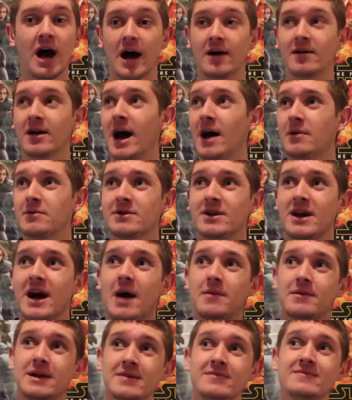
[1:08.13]
I
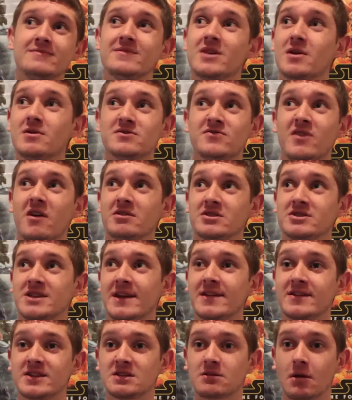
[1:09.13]
would even go as far as to
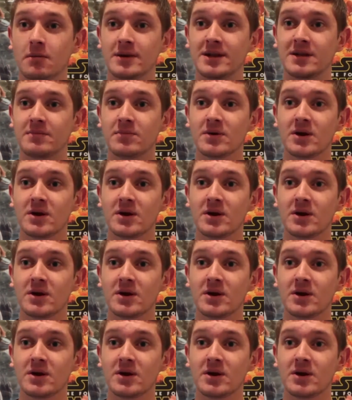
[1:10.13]
say this is probably